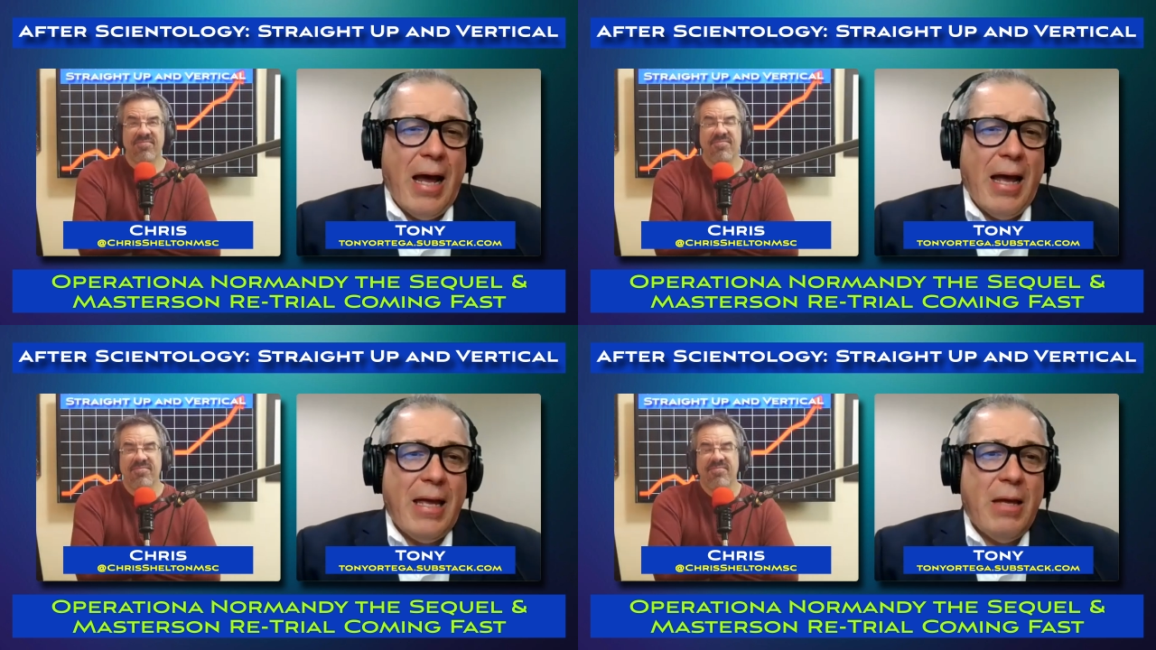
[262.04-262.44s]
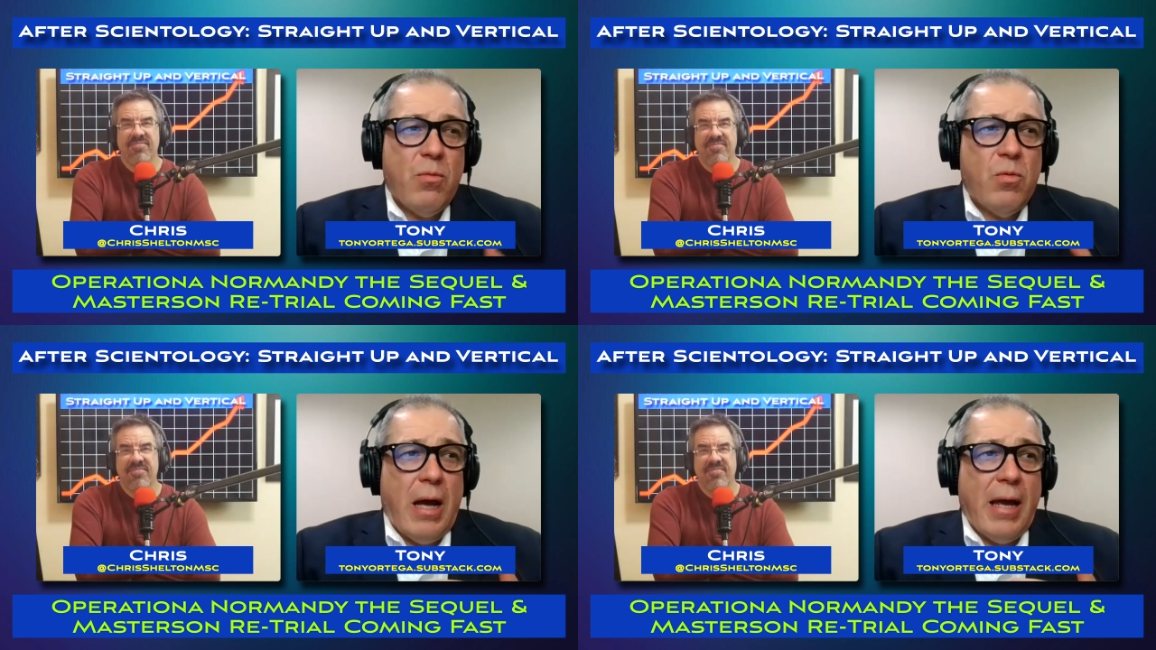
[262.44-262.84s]
Speaker 1: and
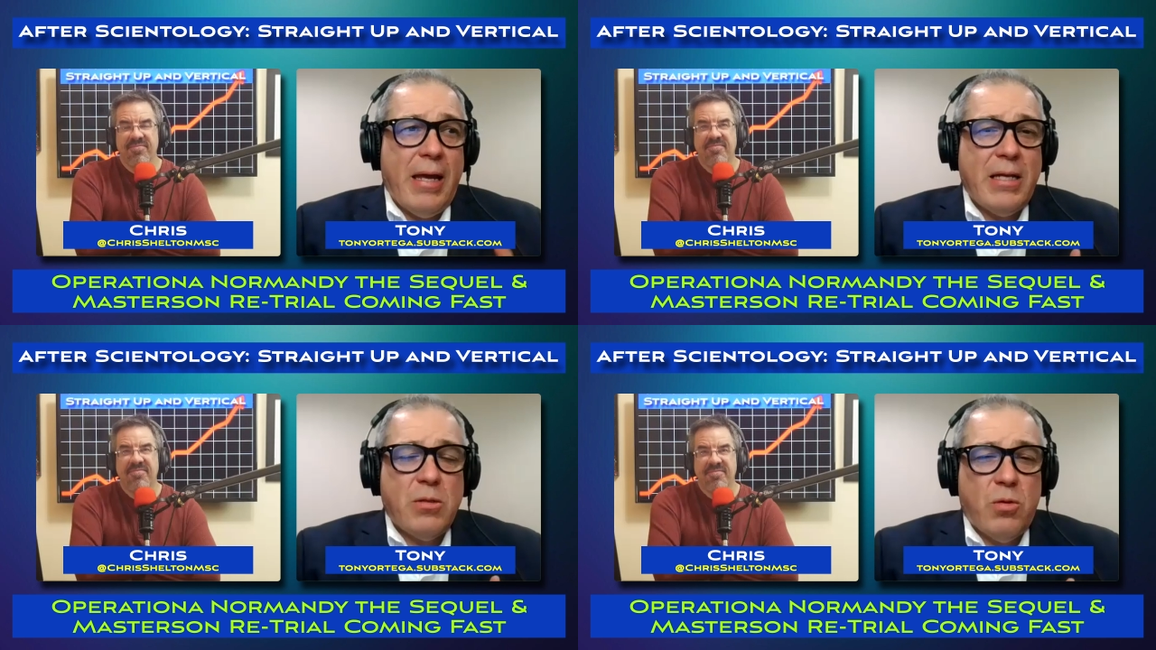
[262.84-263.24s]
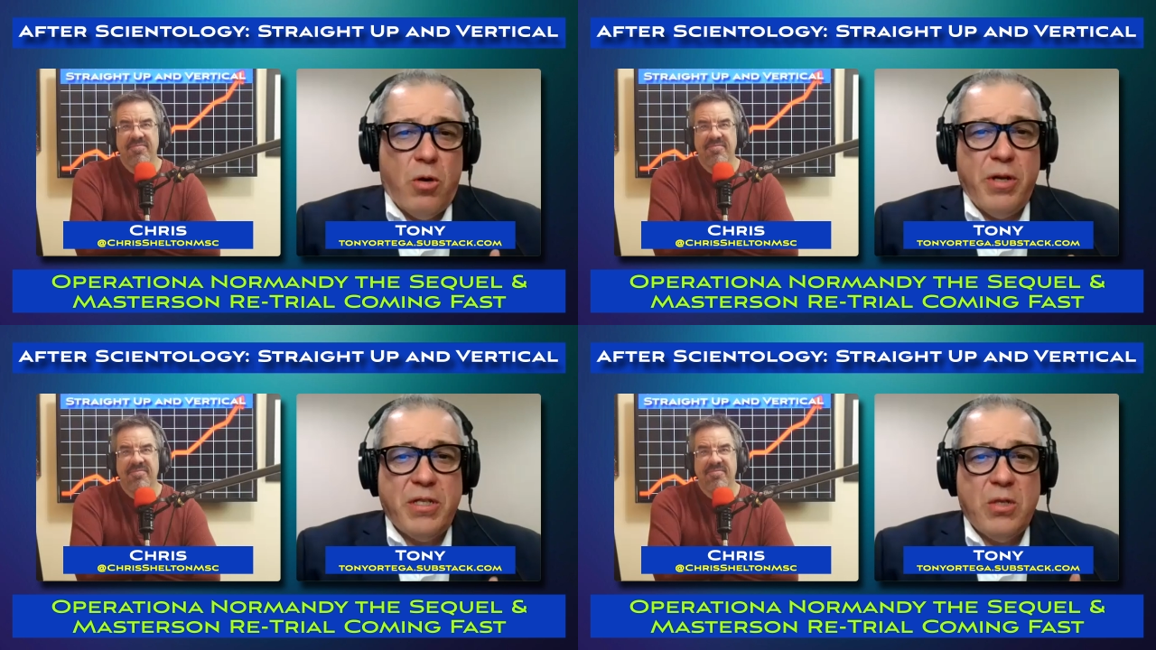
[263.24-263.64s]
I, I
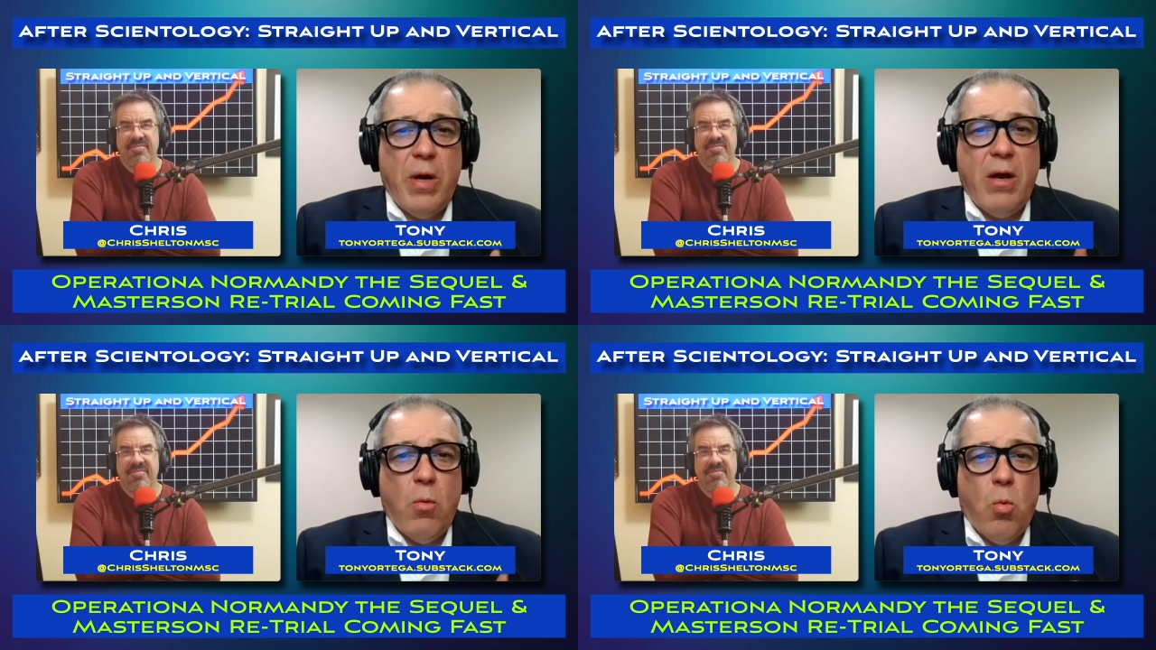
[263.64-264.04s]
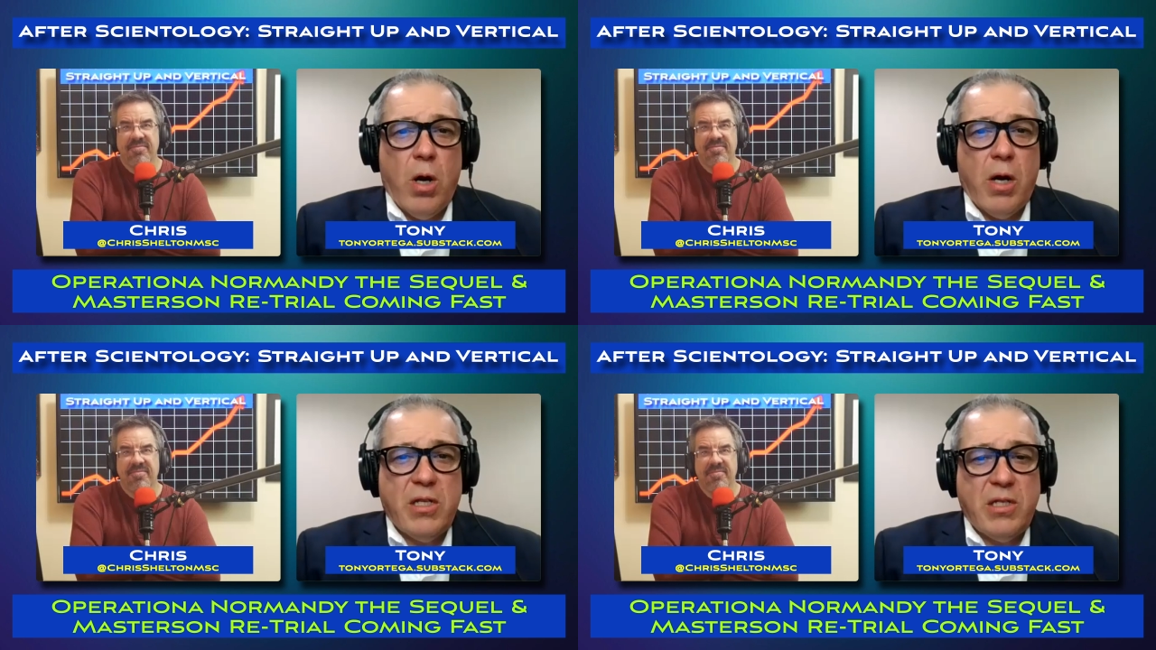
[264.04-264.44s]
guess chris the way
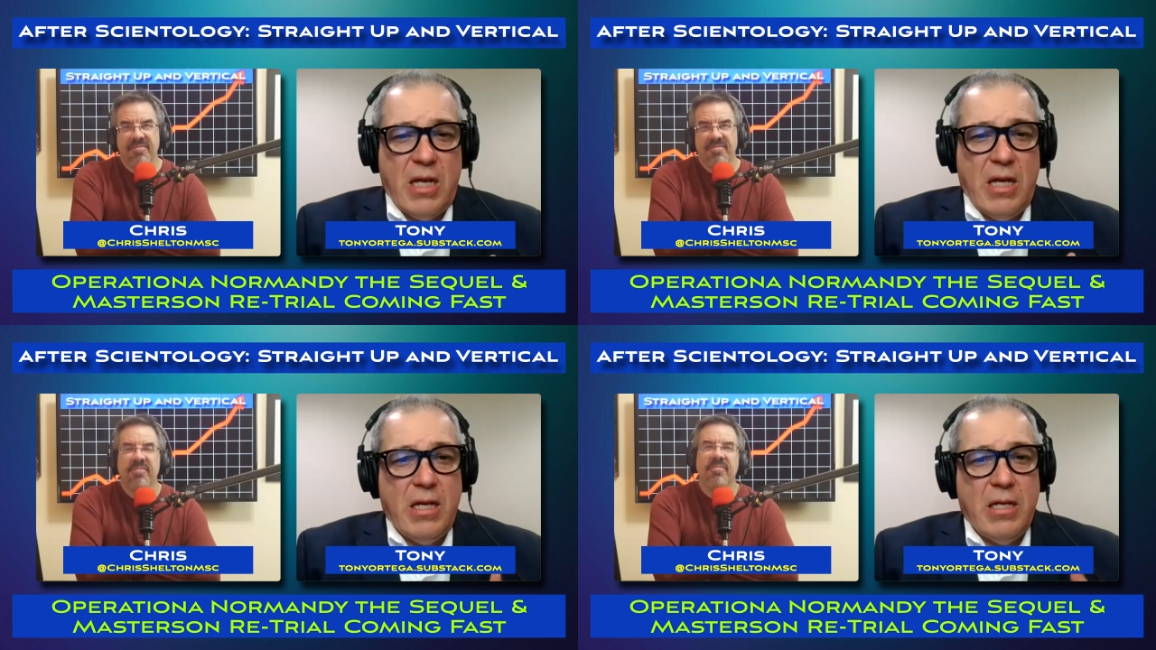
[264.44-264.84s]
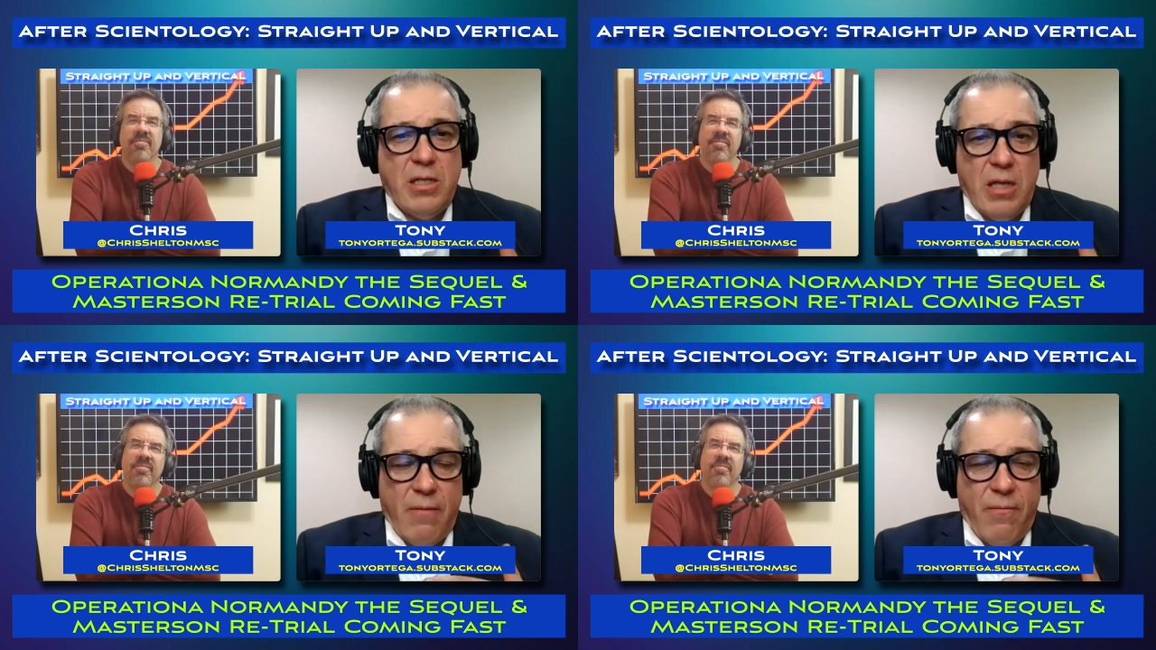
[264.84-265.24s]
it works
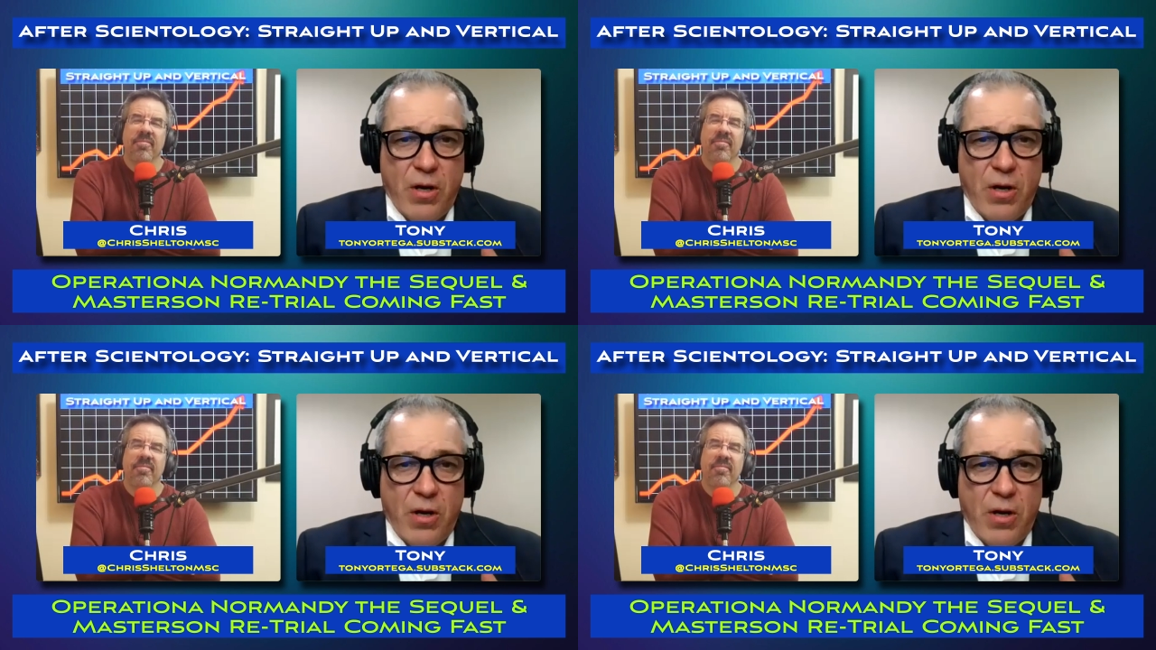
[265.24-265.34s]
is